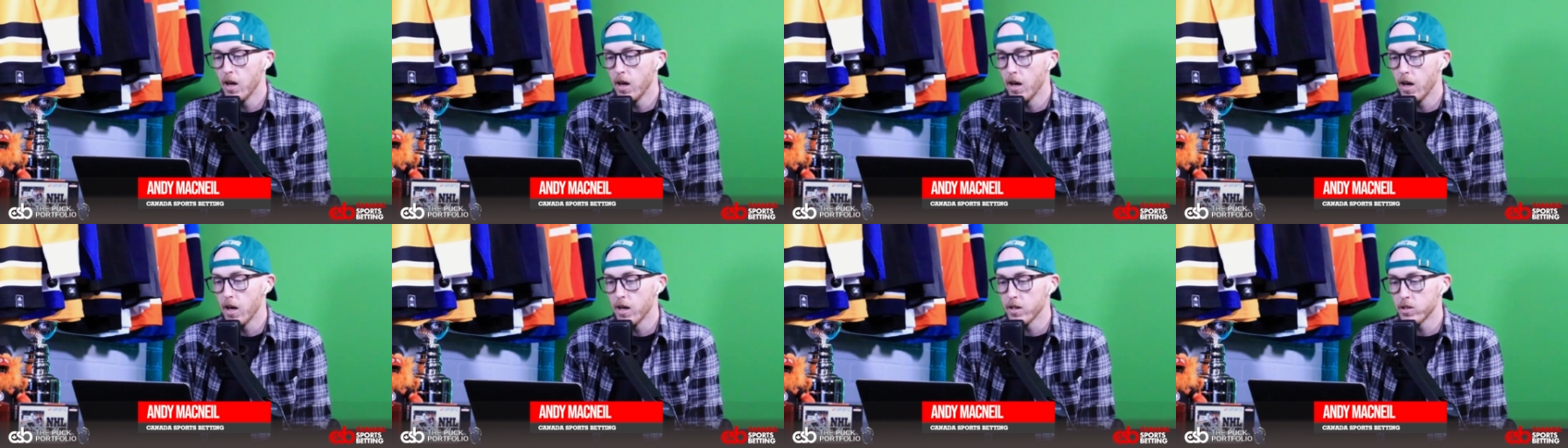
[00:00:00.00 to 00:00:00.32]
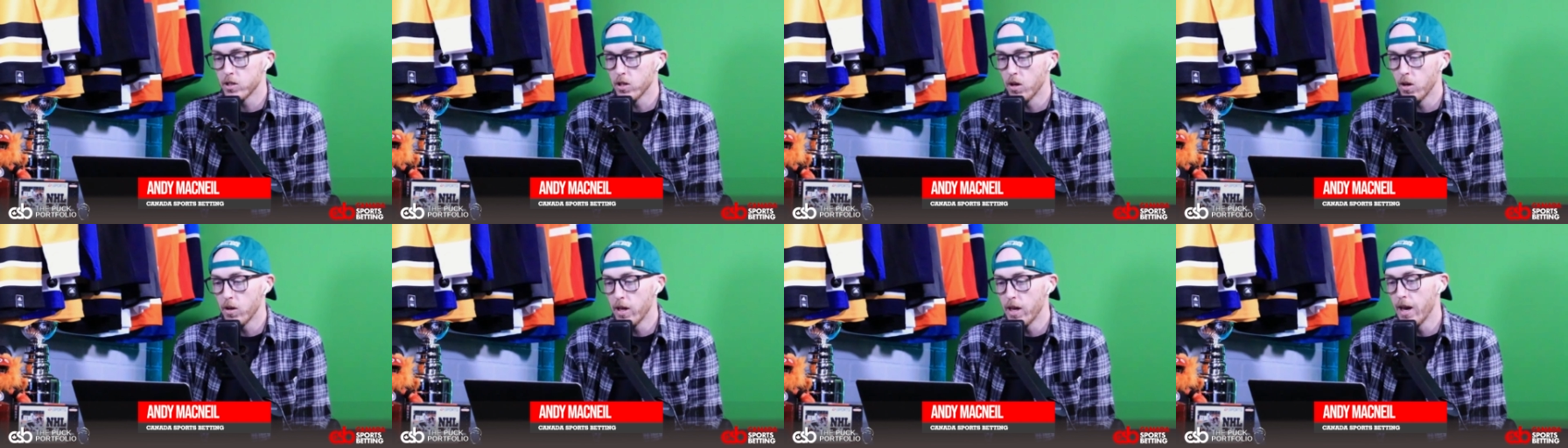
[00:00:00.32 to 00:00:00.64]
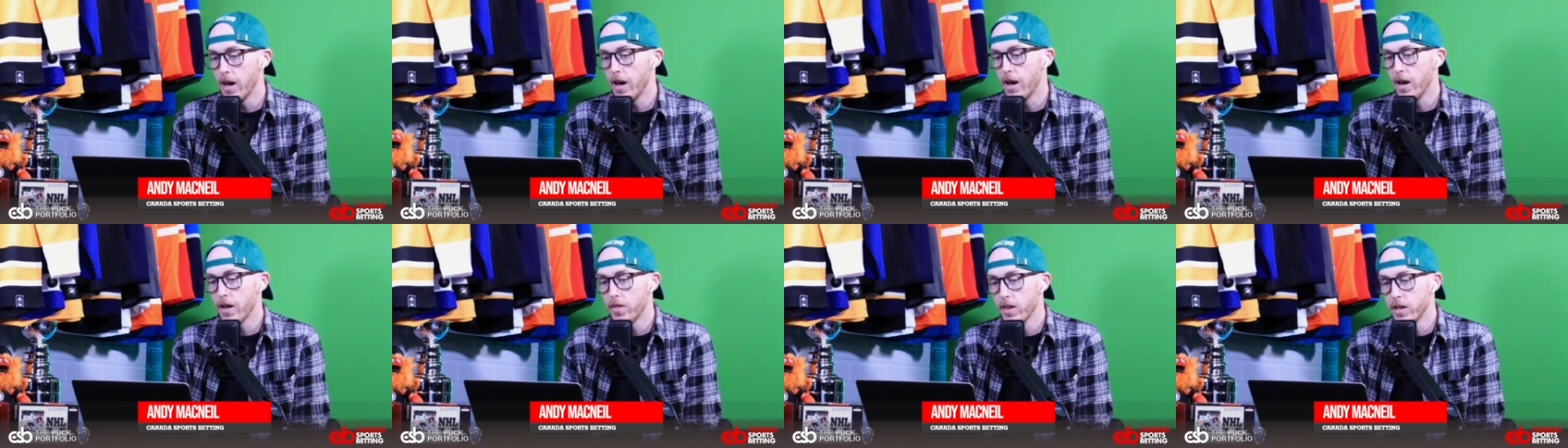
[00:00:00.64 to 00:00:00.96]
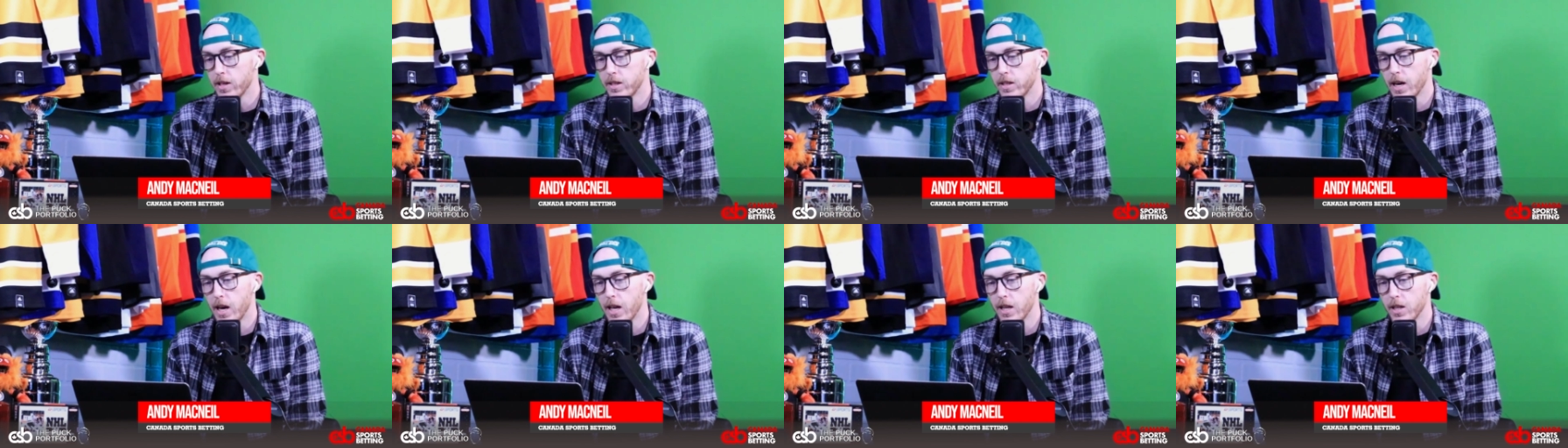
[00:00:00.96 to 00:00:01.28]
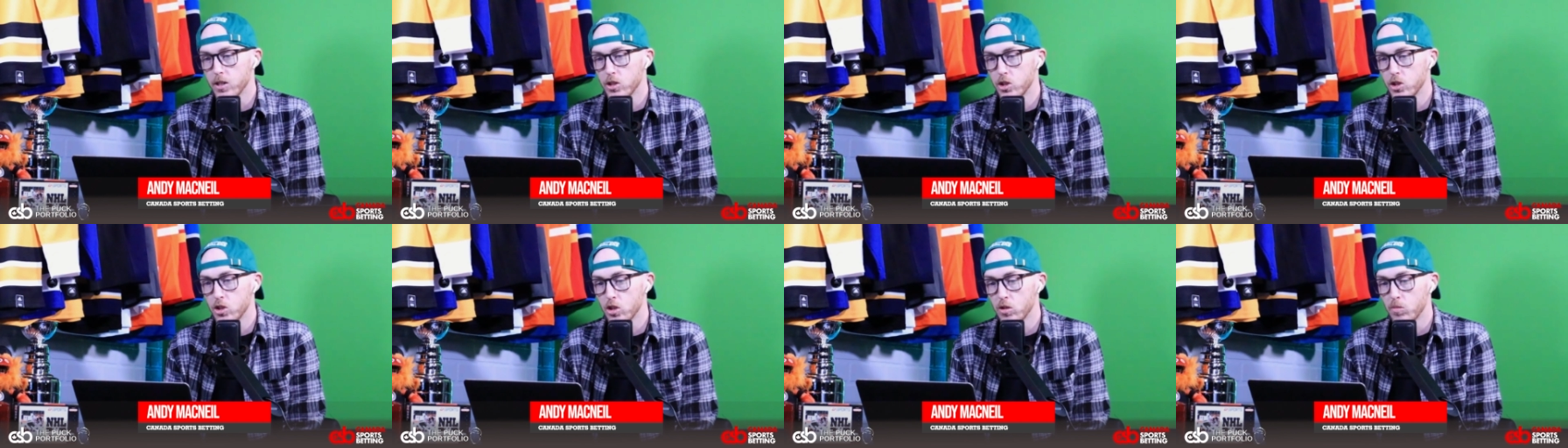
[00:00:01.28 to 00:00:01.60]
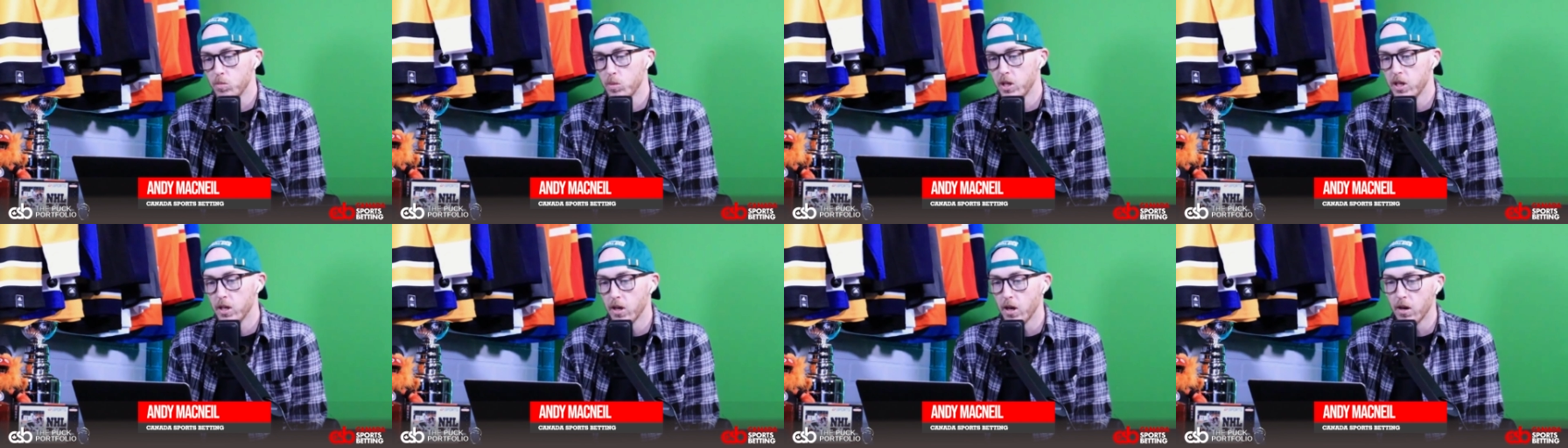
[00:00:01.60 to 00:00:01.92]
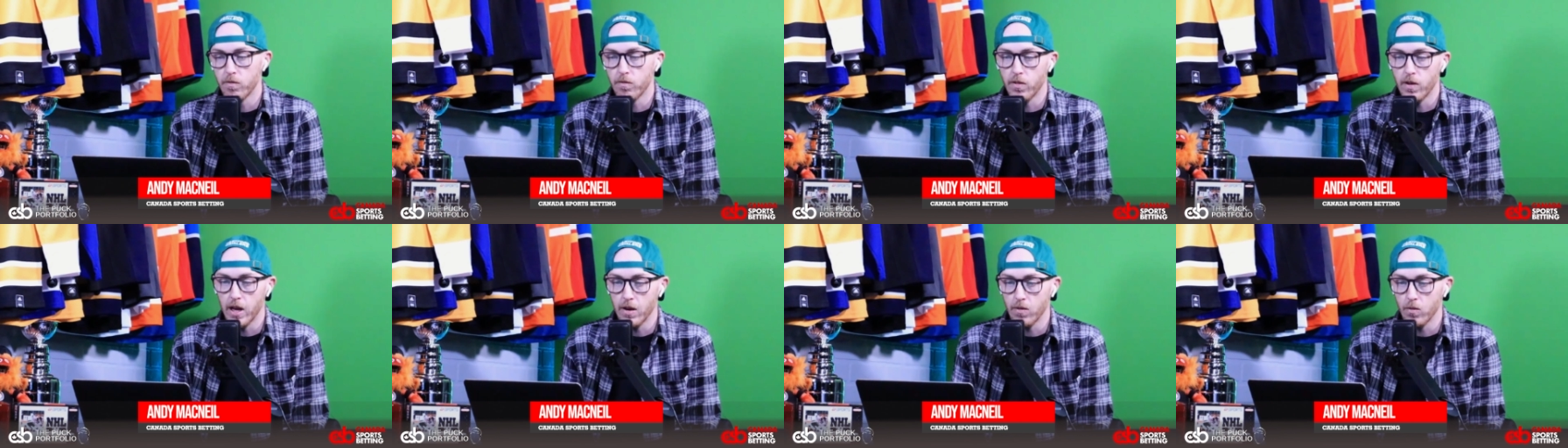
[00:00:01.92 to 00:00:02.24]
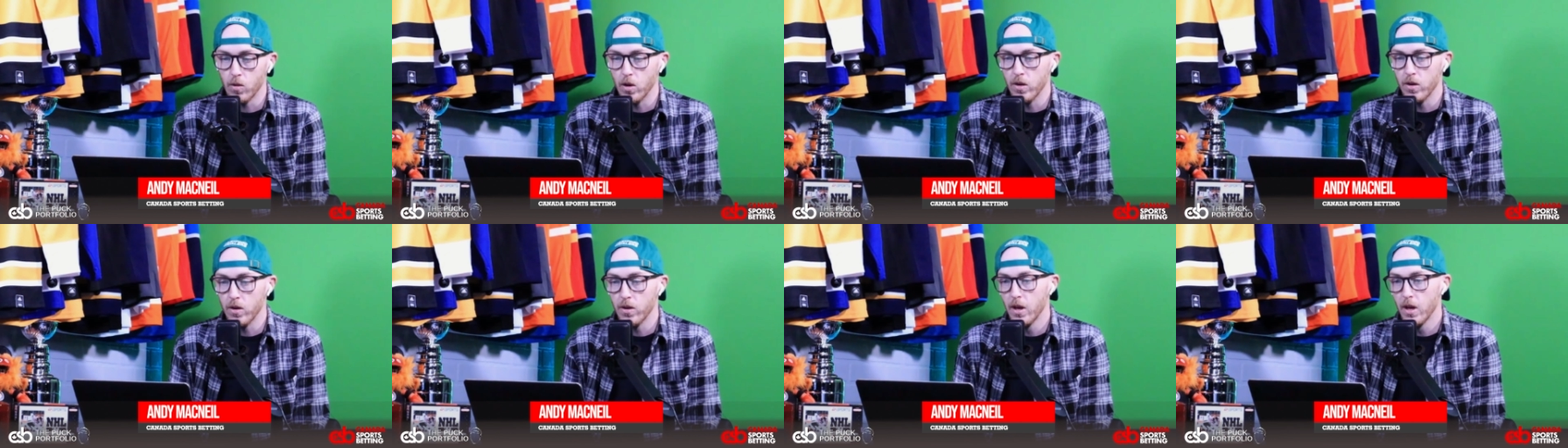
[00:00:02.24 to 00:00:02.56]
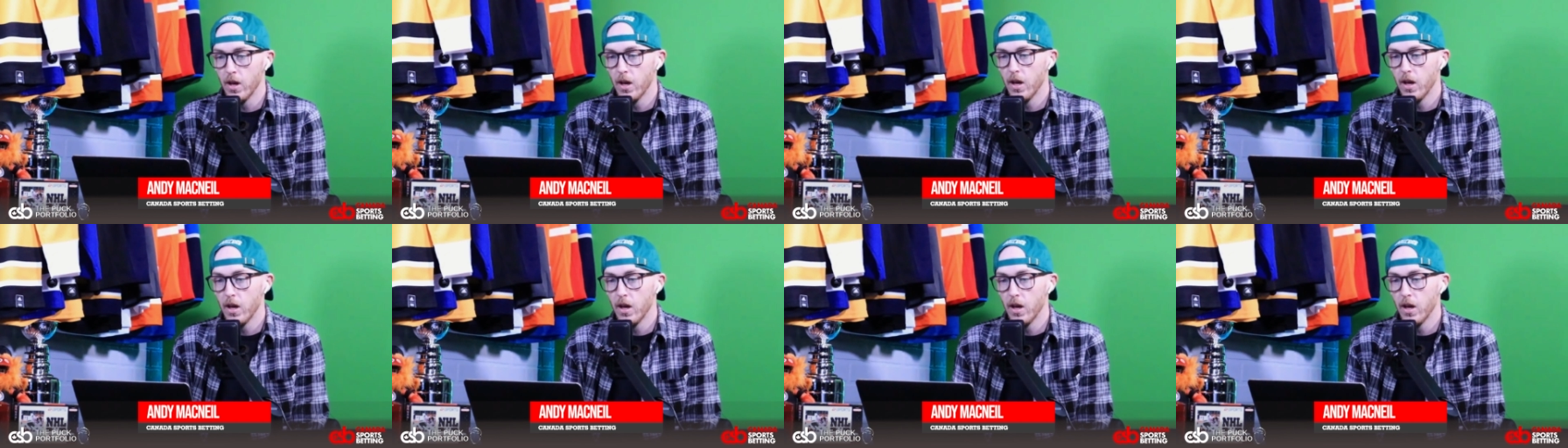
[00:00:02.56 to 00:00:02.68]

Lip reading: So yeah, I think Dallas should be a favorite.